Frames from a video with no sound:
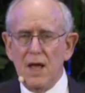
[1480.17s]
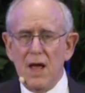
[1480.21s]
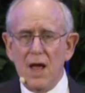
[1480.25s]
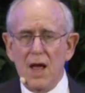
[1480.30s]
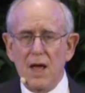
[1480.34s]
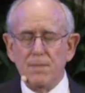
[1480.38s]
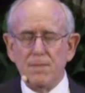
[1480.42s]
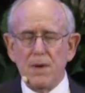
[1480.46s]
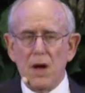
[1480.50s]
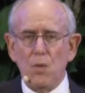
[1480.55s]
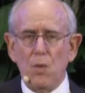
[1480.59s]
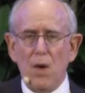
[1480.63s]

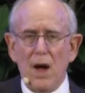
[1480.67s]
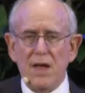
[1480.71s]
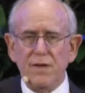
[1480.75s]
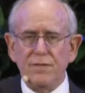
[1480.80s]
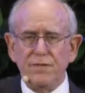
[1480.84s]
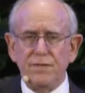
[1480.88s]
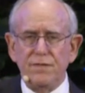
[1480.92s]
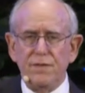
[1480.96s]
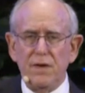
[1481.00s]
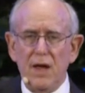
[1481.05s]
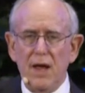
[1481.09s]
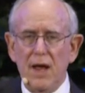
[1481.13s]
And my
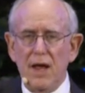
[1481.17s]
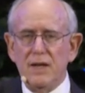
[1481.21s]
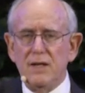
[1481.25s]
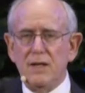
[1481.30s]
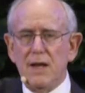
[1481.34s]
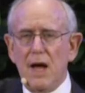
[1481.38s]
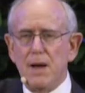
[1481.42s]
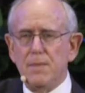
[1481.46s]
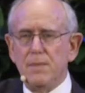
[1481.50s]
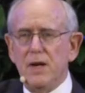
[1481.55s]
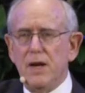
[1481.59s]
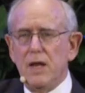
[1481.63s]
wife and
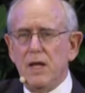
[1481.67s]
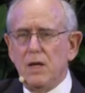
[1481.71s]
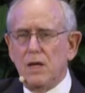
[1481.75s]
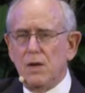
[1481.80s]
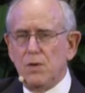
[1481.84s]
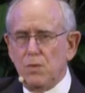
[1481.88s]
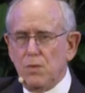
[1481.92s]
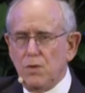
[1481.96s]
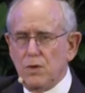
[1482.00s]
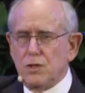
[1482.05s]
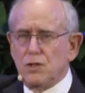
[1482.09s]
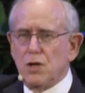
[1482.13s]

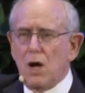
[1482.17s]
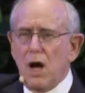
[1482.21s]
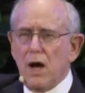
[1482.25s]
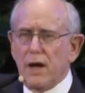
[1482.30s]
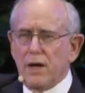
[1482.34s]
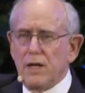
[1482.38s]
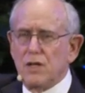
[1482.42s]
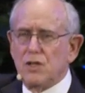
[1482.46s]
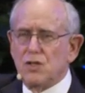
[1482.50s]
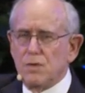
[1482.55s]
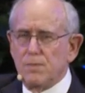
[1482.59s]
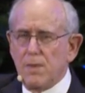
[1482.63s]
Dominique were
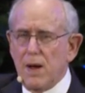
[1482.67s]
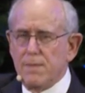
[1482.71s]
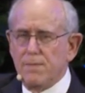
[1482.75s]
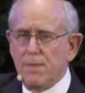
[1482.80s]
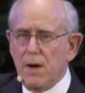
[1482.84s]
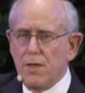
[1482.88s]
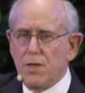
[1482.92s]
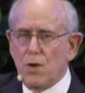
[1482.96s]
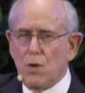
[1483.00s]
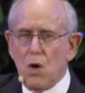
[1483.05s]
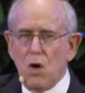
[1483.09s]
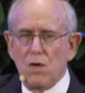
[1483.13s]
talking to my
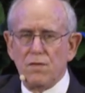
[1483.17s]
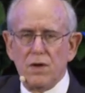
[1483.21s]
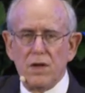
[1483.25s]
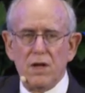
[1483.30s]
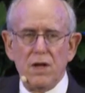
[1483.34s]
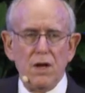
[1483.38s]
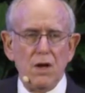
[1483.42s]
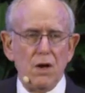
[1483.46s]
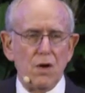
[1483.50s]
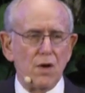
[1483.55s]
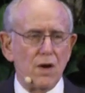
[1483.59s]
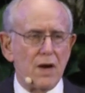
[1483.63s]
mother over
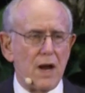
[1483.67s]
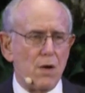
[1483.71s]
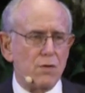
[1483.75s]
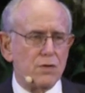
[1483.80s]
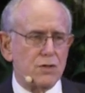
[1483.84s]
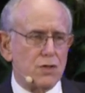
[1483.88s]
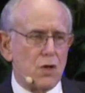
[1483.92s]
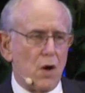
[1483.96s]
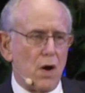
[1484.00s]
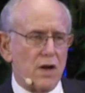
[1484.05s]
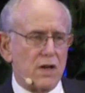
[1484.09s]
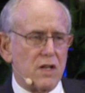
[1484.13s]
here, and I was
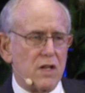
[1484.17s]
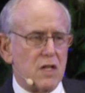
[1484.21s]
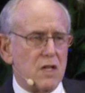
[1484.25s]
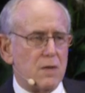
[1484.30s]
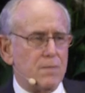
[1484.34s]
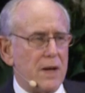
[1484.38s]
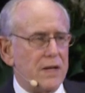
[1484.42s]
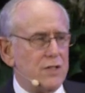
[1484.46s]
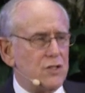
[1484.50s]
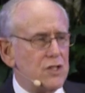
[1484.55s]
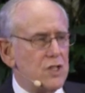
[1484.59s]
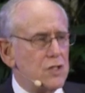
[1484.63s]
talking to
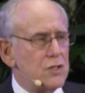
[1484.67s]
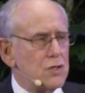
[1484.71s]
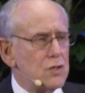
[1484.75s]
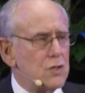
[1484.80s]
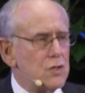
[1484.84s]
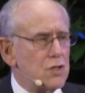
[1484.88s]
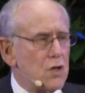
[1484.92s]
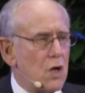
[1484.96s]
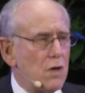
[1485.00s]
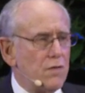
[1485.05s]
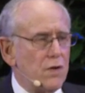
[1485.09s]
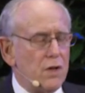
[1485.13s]
my
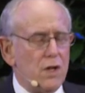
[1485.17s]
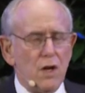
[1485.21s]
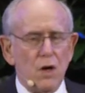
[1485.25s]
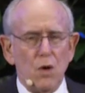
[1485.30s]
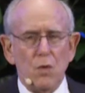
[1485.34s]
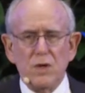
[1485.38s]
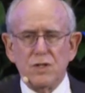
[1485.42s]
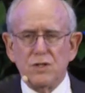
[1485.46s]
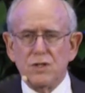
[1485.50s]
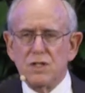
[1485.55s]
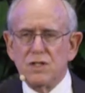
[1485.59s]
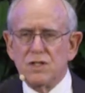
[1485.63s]
sisters over here,
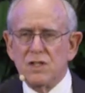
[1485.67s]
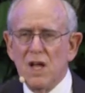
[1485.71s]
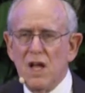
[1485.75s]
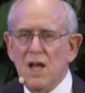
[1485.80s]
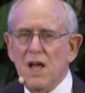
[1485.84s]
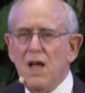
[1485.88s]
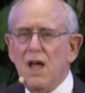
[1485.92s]
which is